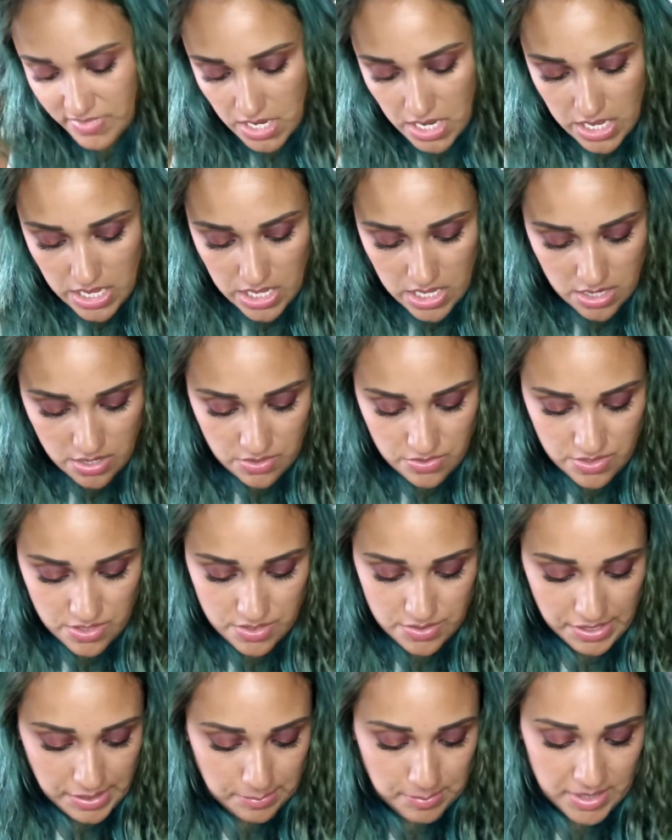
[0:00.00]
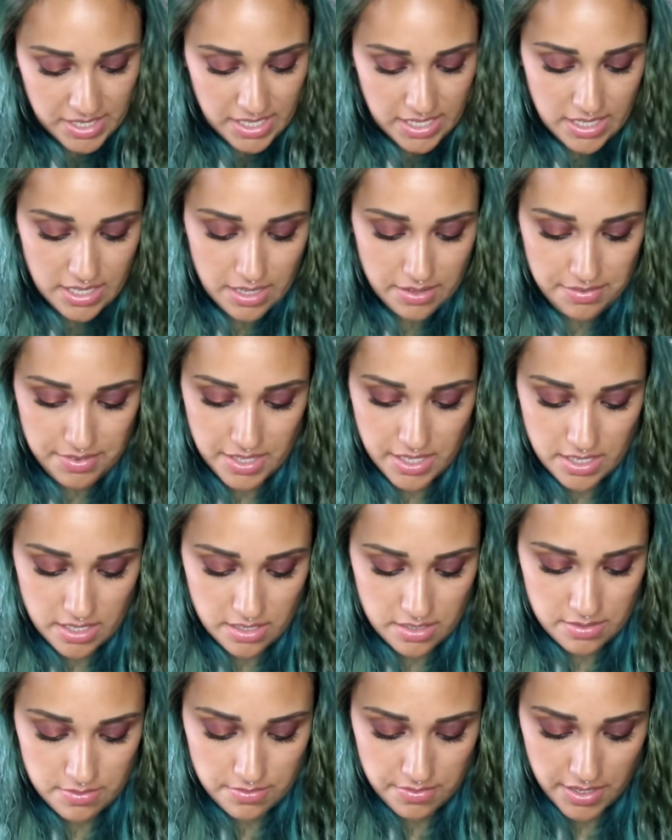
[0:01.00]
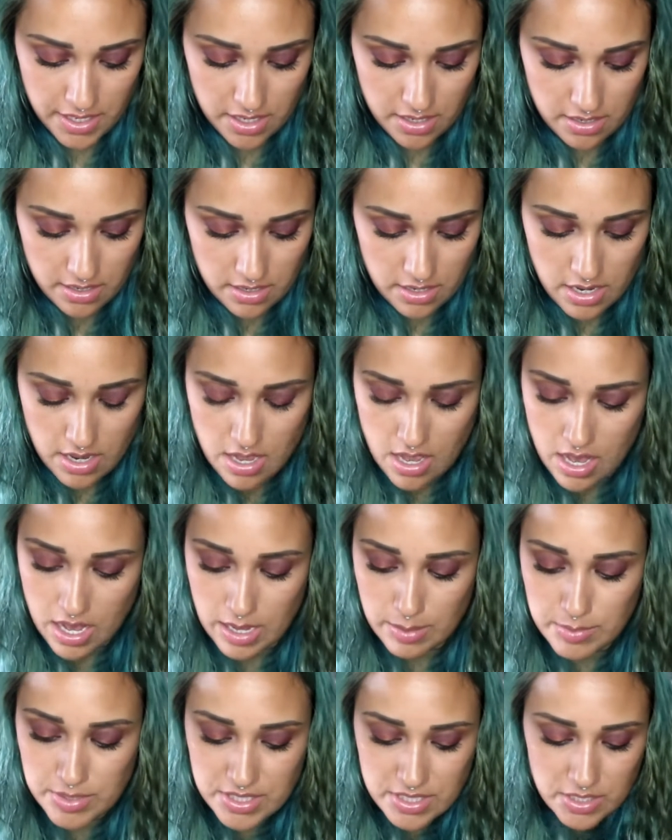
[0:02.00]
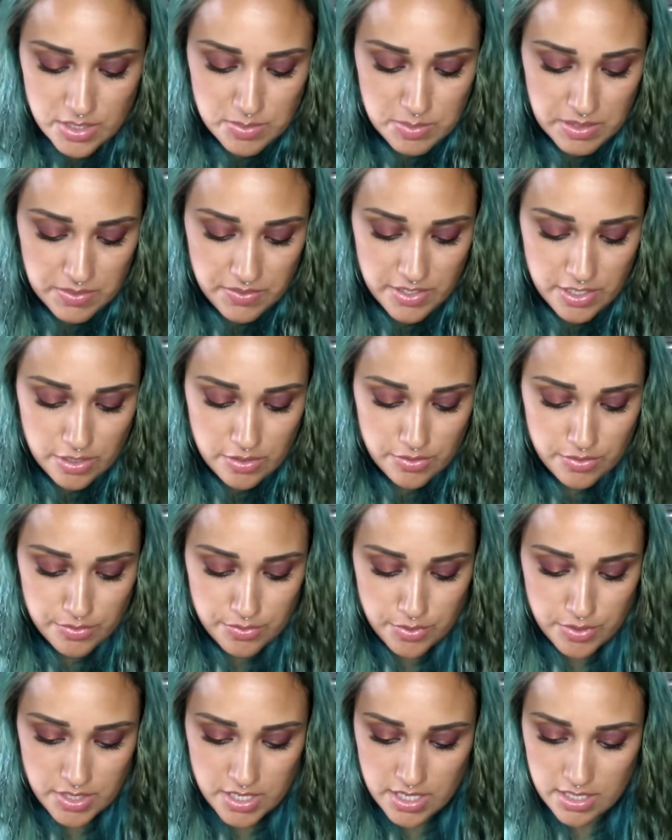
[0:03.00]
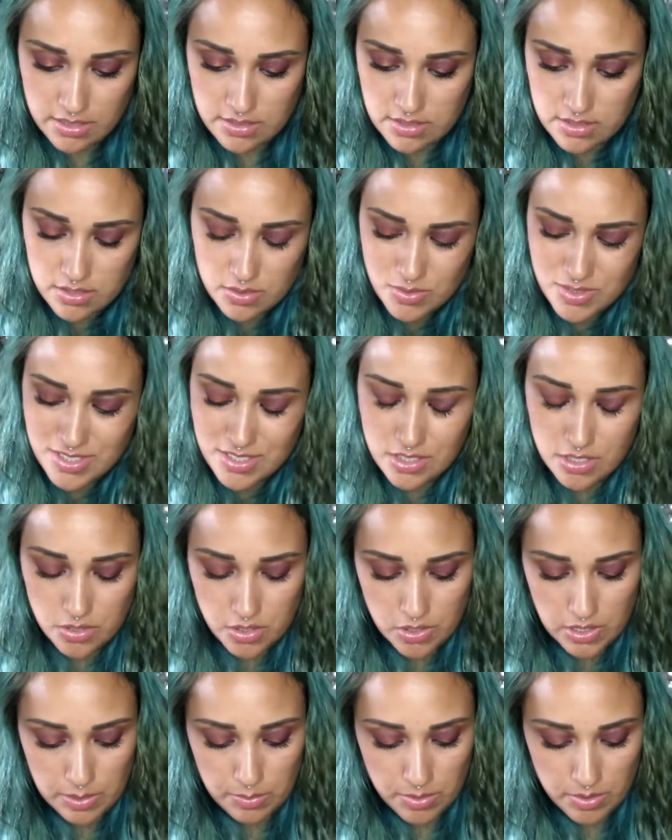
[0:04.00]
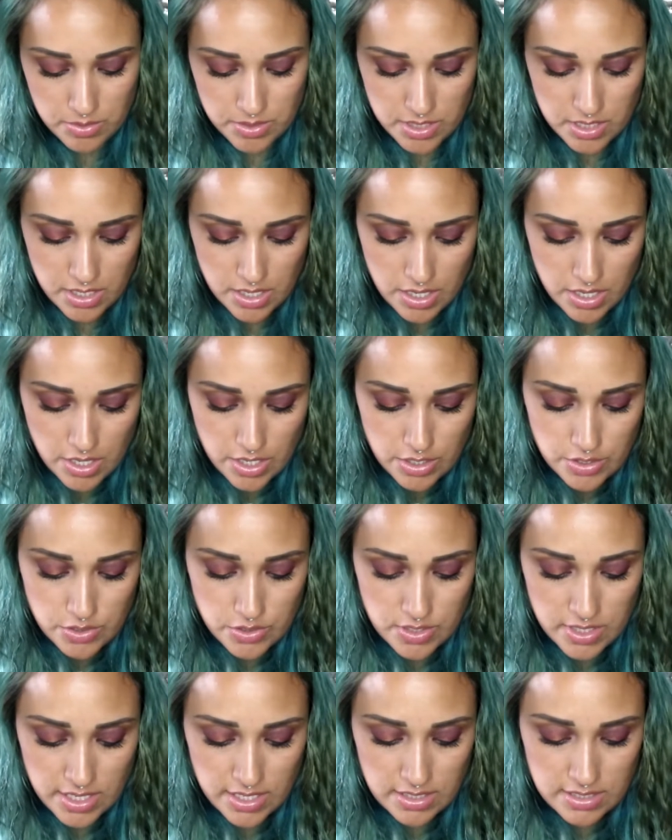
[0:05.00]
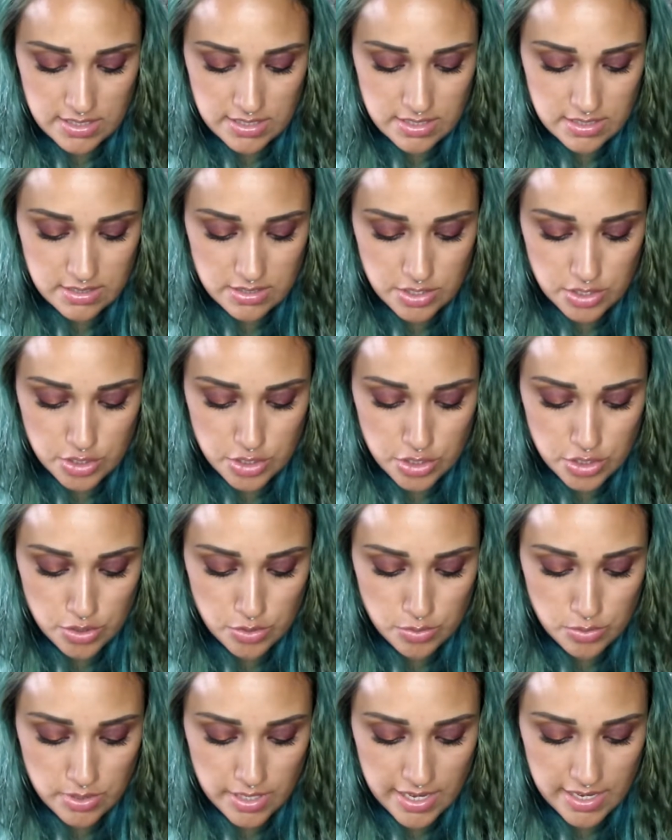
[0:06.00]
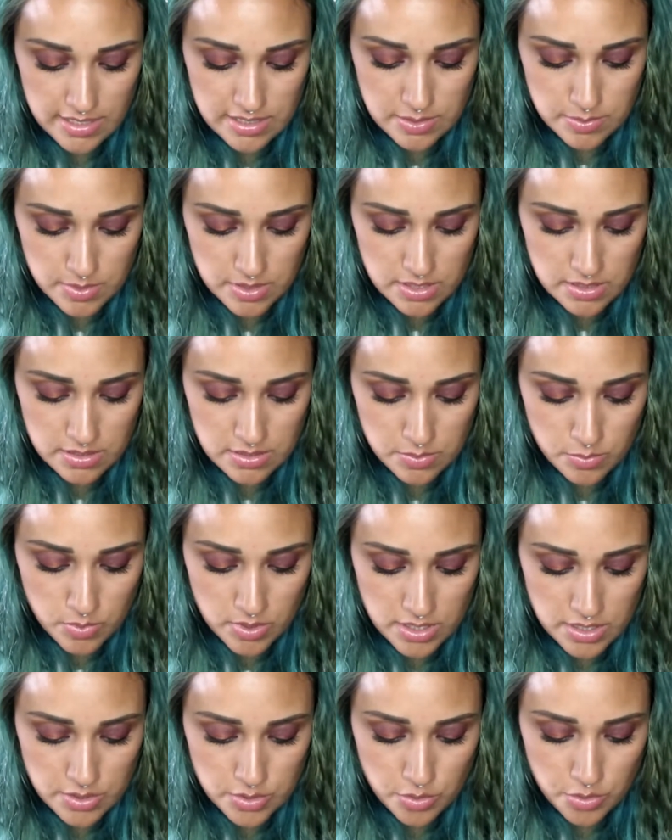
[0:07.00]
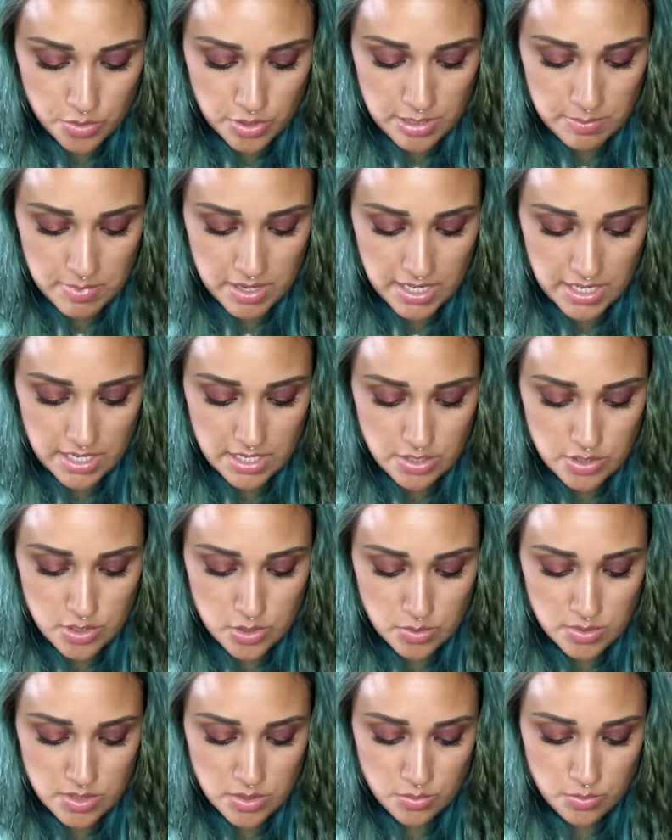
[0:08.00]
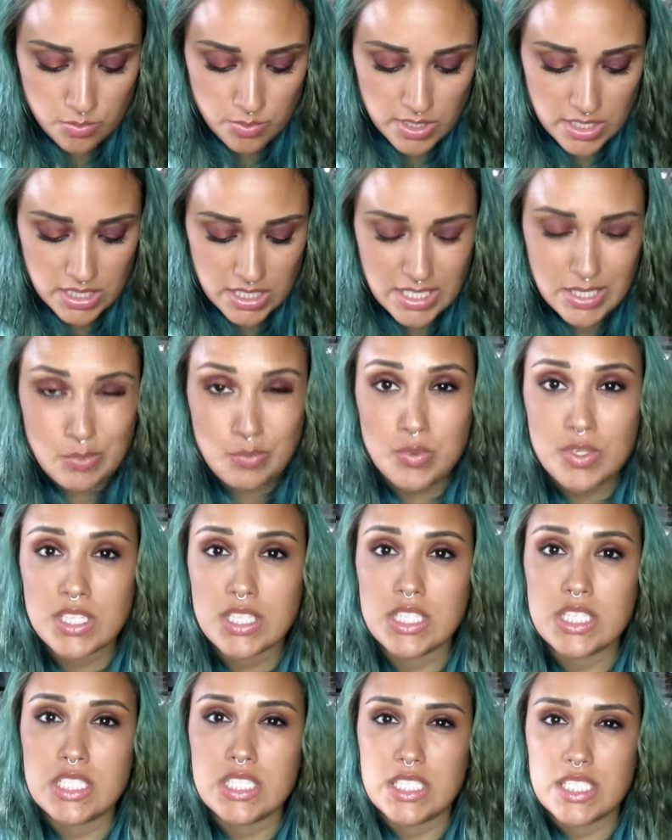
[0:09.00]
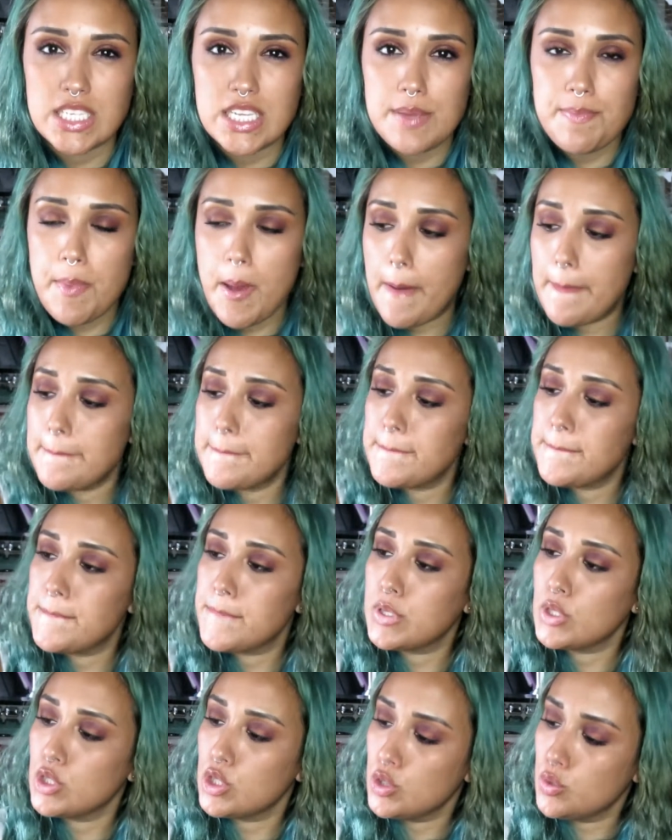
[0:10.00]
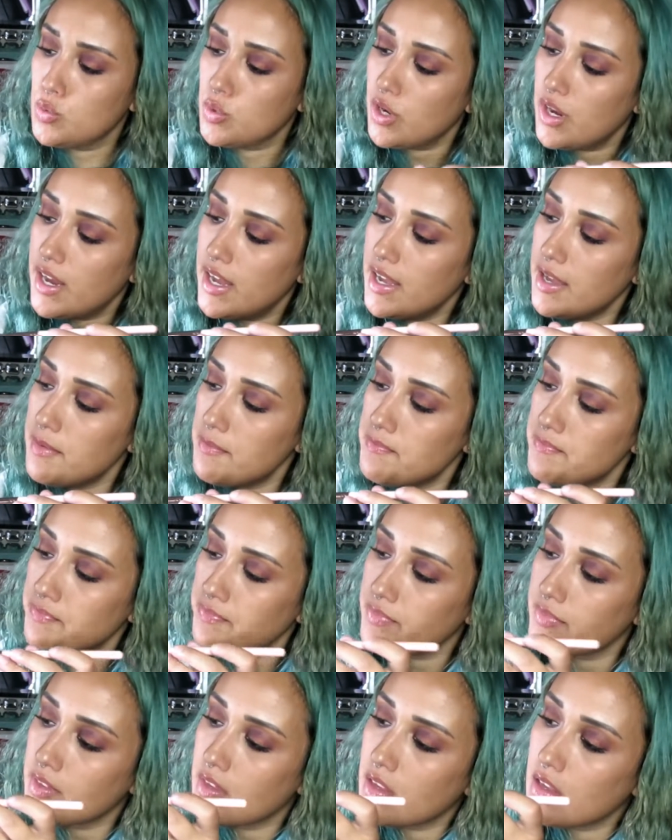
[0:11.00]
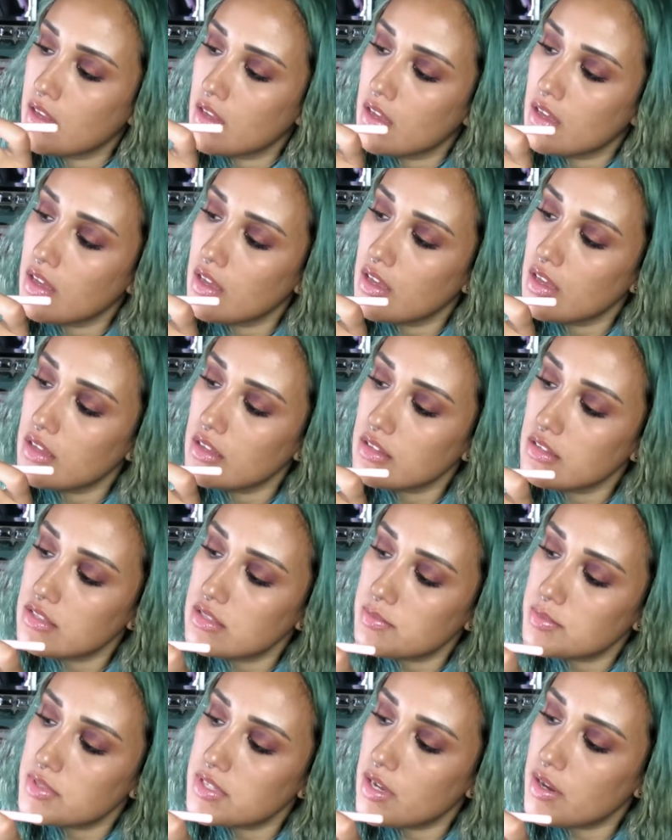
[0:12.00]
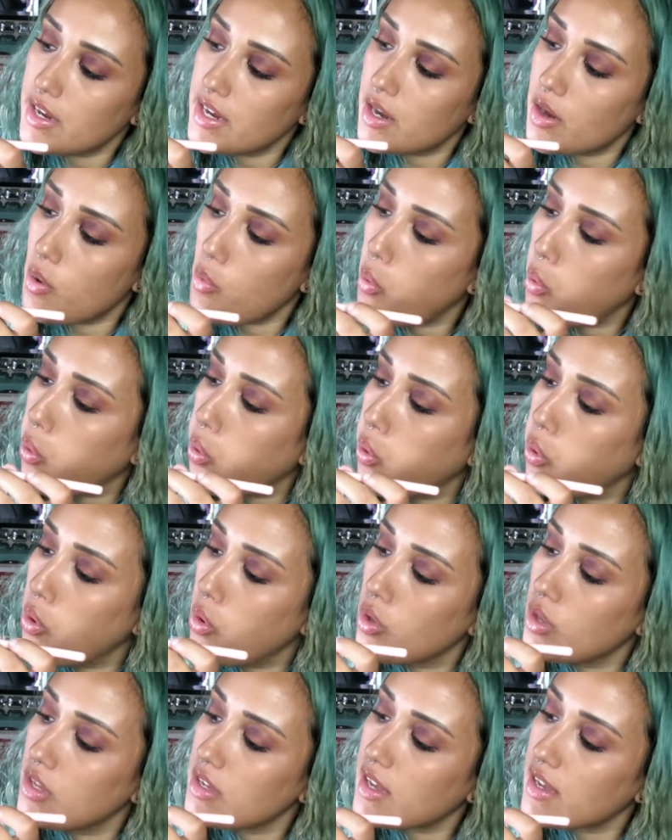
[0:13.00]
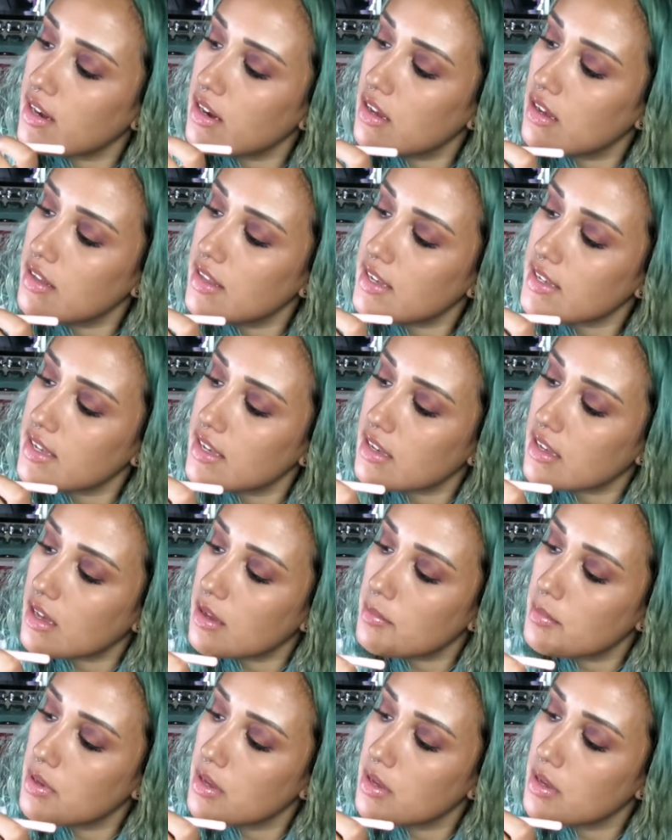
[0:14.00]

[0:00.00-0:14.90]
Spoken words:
I don't know. I'm not a fan. I'm just gonna use my finger for the next, oh no, I won't. So next to two last ones. One is Cremated, so it's a really, really deep blue gray. Let's put that here. Look at all that kick up.